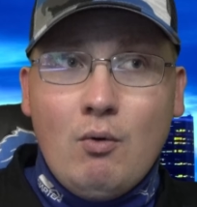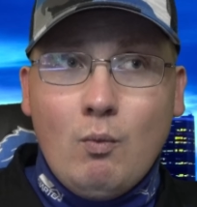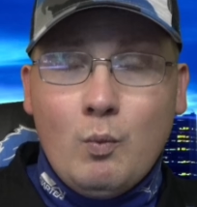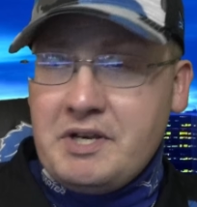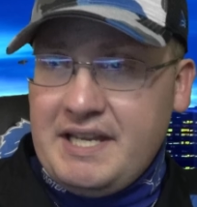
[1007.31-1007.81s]

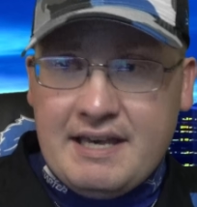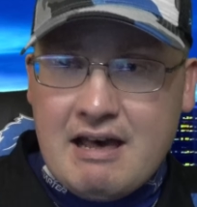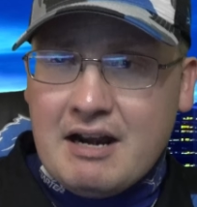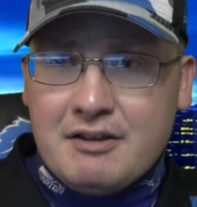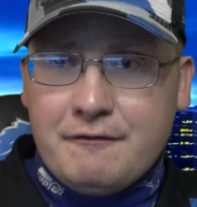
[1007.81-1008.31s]
When you get
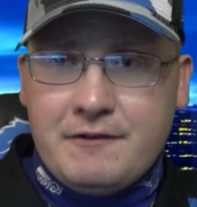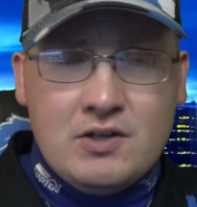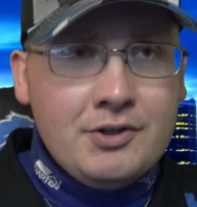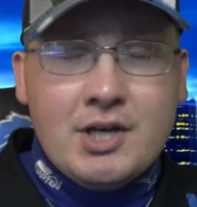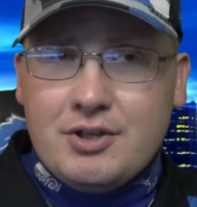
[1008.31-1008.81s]
out on the
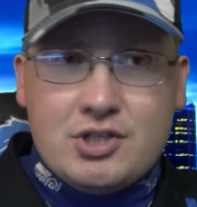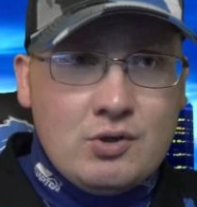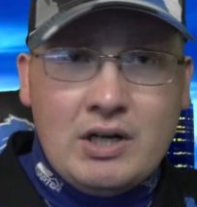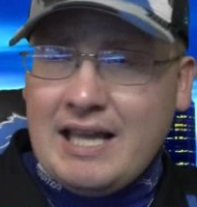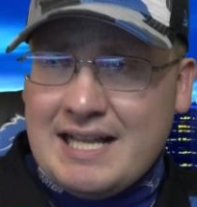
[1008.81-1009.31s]
field, the
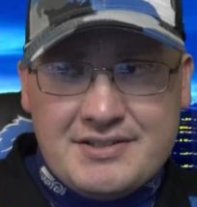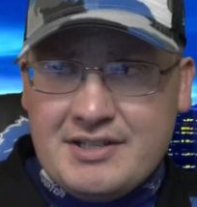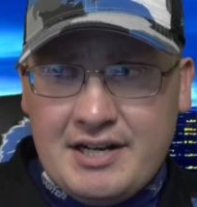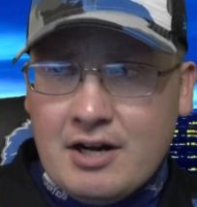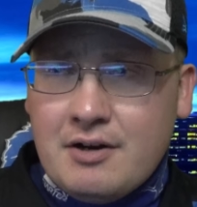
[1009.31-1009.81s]
storylines
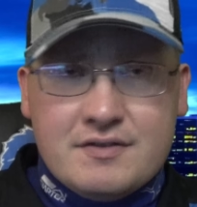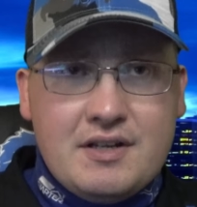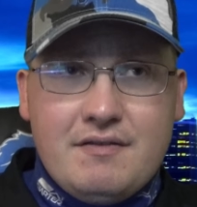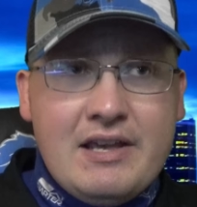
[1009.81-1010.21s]
and the narratives,